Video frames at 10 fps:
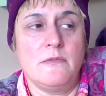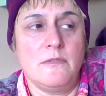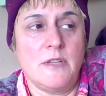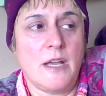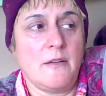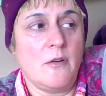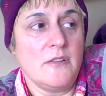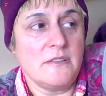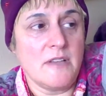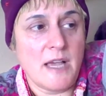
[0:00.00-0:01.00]
That
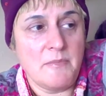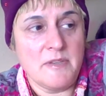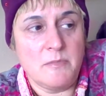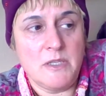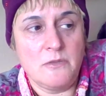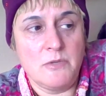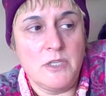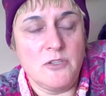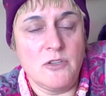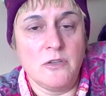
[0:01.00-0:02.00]
also happened
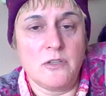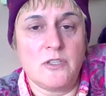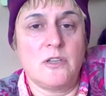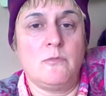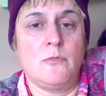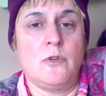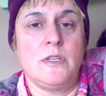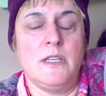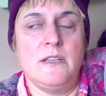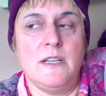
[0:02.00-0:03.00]
between Jiddu
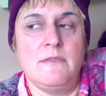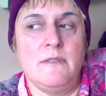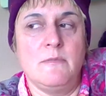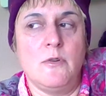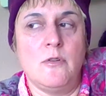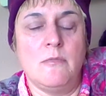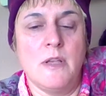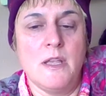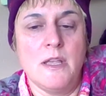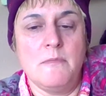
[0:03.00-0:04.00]
Krishnamurti and David Bohm,
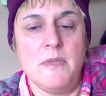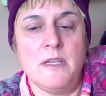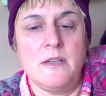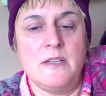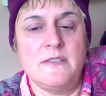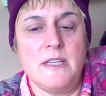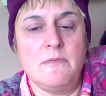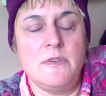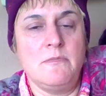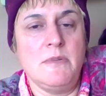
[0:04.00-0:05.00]
because they
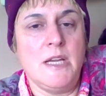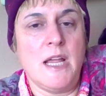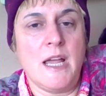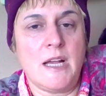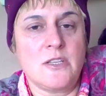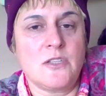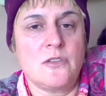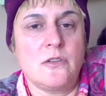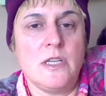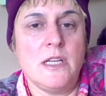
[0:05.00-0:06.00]
would be
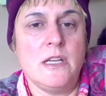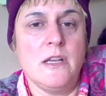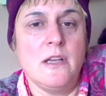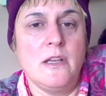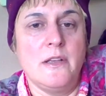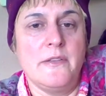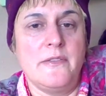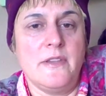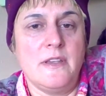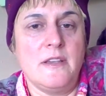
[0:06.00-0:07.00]
actually
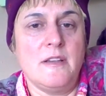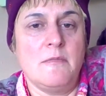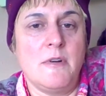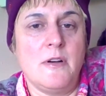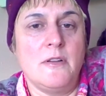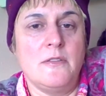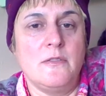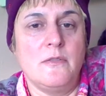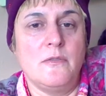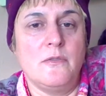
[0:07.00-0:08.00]
thinking about,
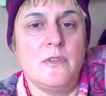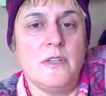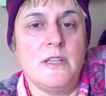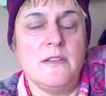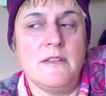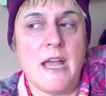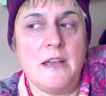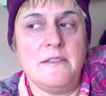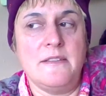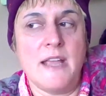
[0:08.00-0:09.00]
in
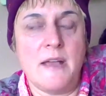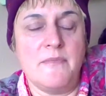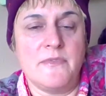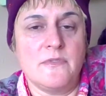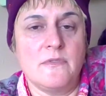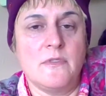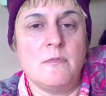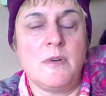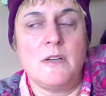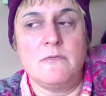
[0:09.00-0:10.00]
that depth,
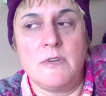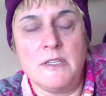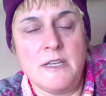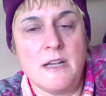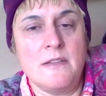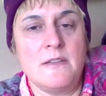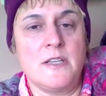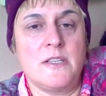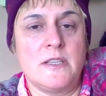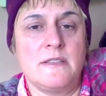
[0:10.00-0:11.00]
about what the other
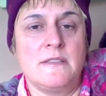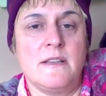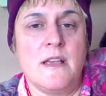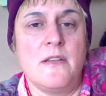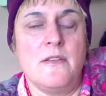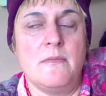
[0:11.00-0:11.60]
just said.